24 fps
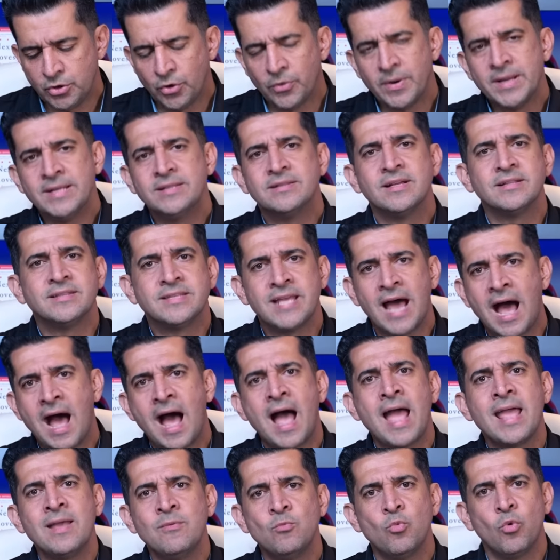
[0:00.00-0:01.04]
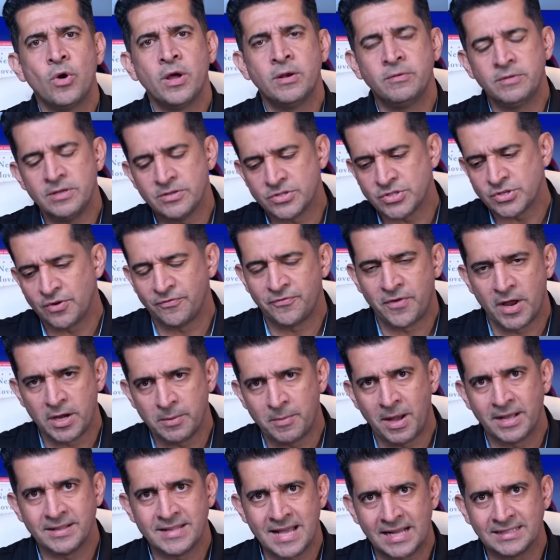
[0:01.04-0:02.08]
during the time when it's so
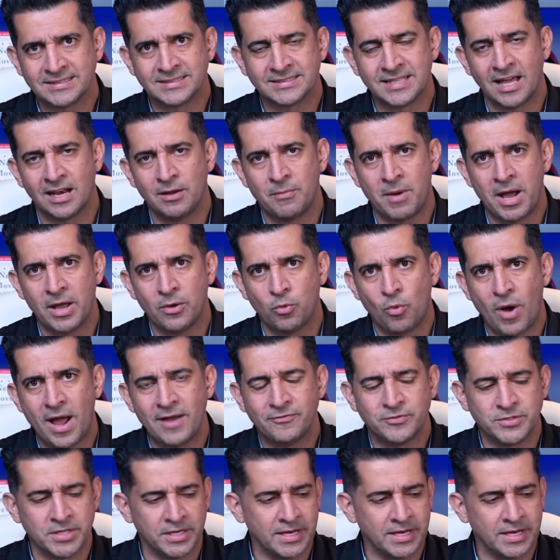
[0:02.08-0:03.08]
funny, my dad's telling my wife